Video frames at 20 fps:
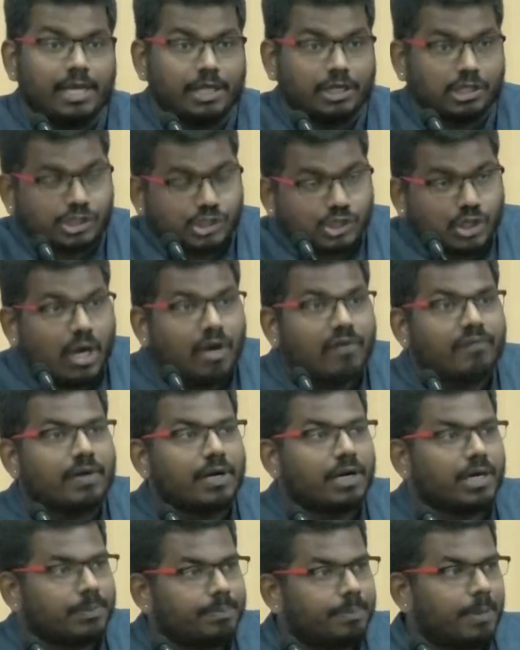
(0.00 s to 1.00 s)
in a
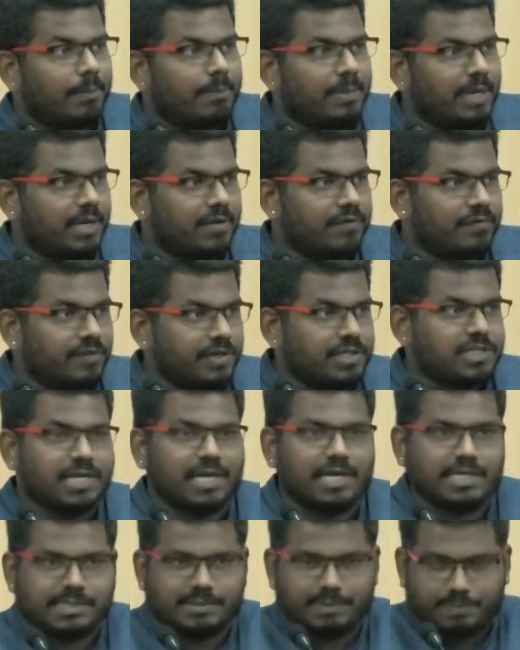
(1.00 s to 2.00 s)
sovereign republic which
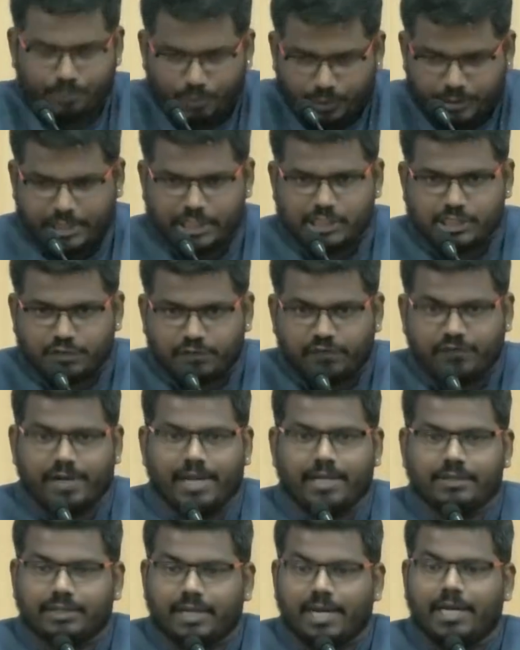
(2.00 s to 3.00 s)
has put its
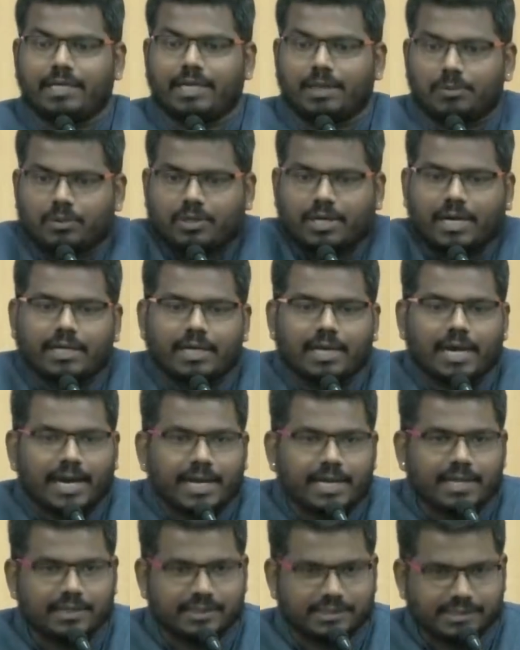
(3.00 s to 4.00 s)
faith in democratic
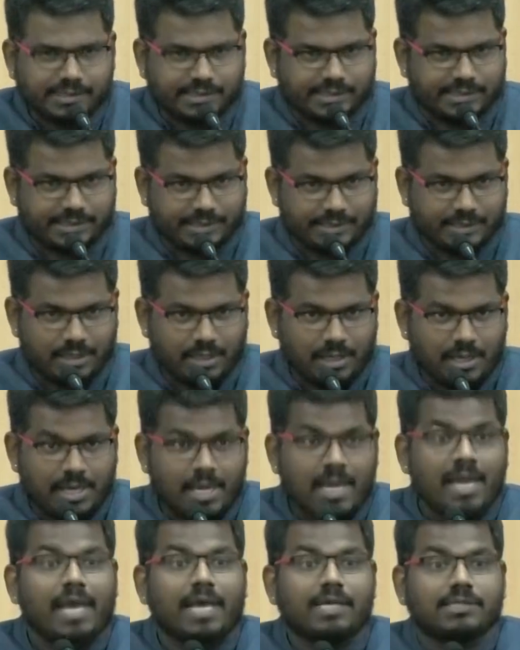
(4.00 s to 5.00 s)
ideals,
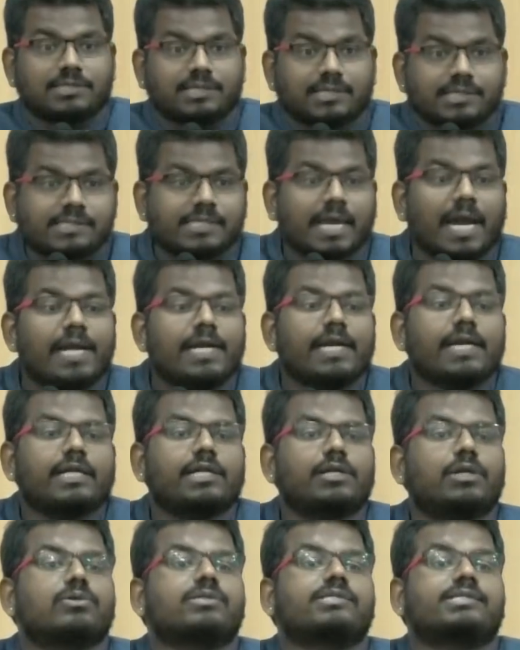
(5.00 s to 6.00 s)
has
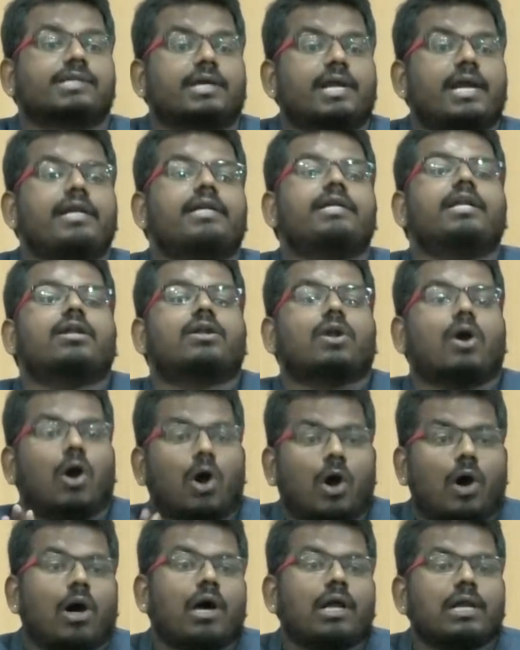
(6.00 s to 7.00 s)
decided to surrender
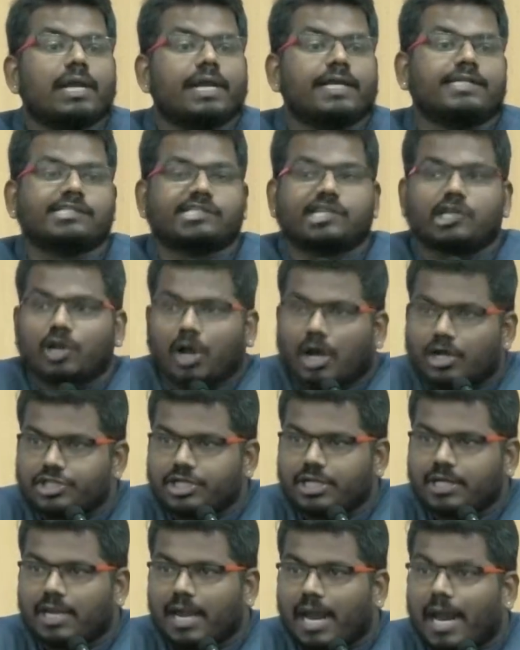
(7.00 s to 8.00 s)
all its
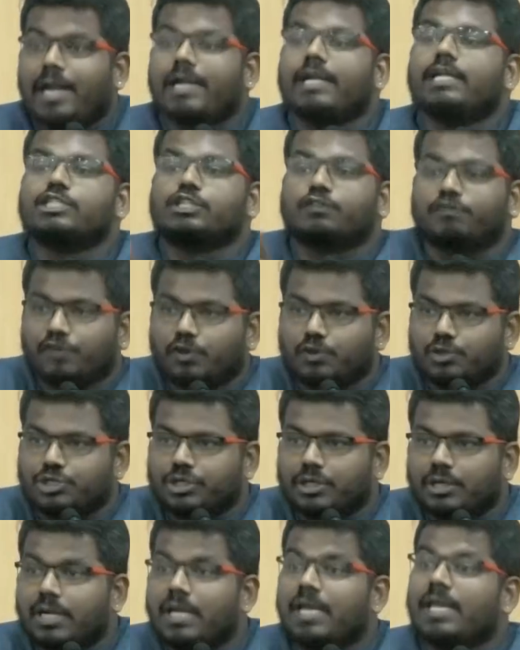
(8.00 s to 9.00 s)
logic and its
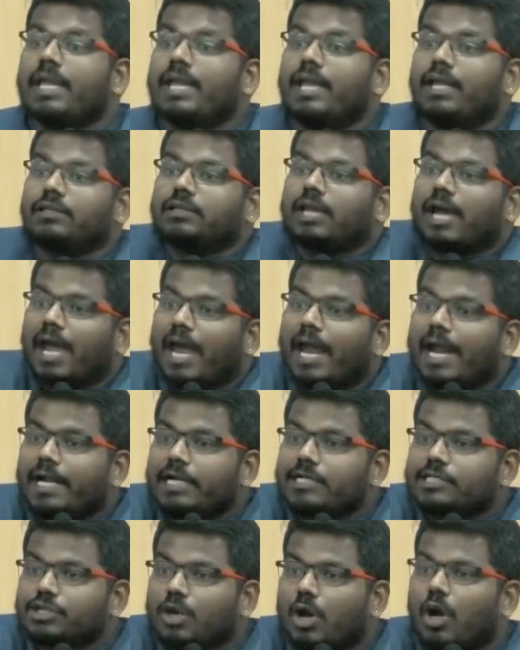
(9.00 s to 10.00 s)
future in the
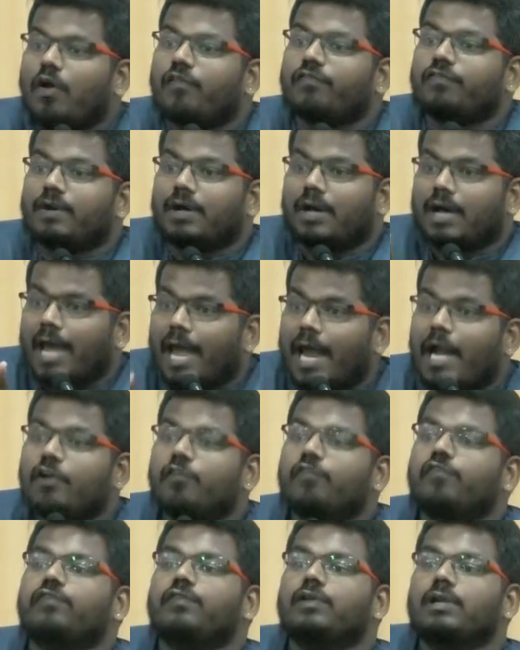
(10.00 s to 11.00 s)
hands of a
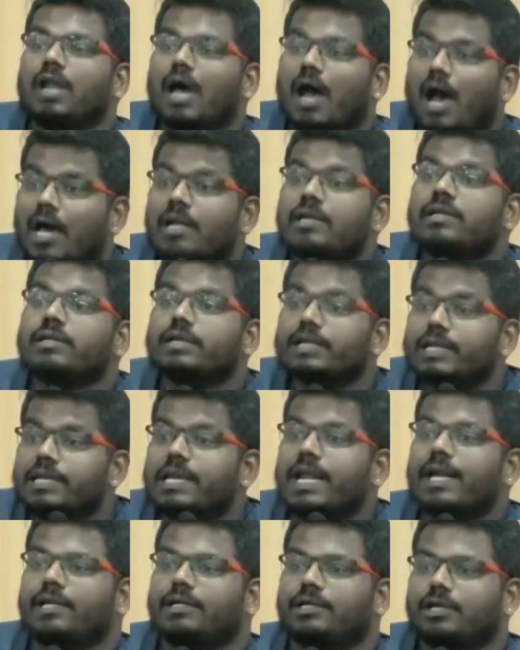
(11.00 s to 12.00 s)
handful
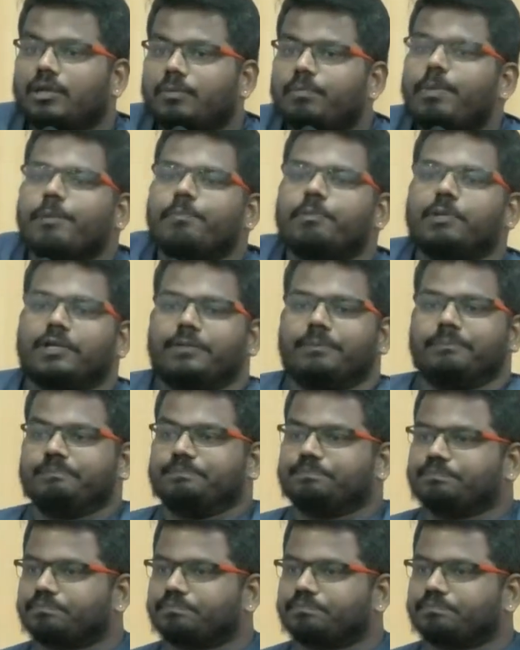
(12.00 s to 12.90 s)
unelected people.